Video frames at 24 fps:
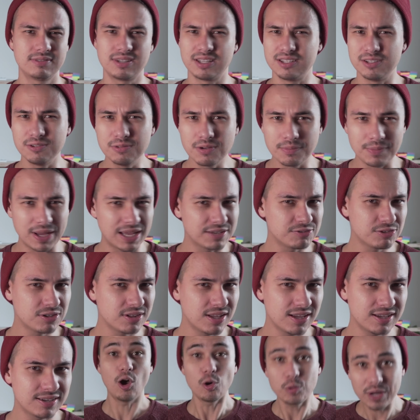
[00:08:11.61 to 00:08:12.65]
Can you imagine
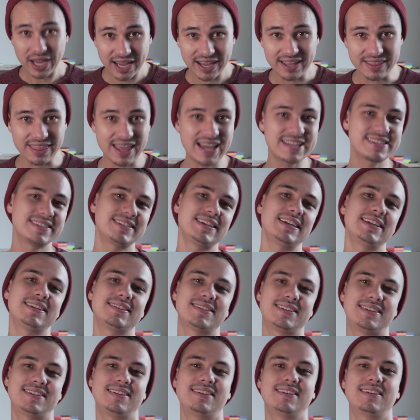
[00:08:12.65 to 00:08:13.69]
that? Okay, that's
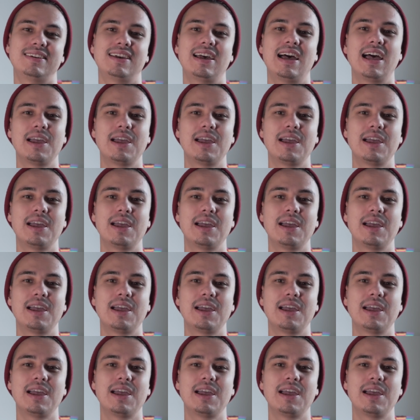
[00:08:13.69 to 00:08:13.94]
it.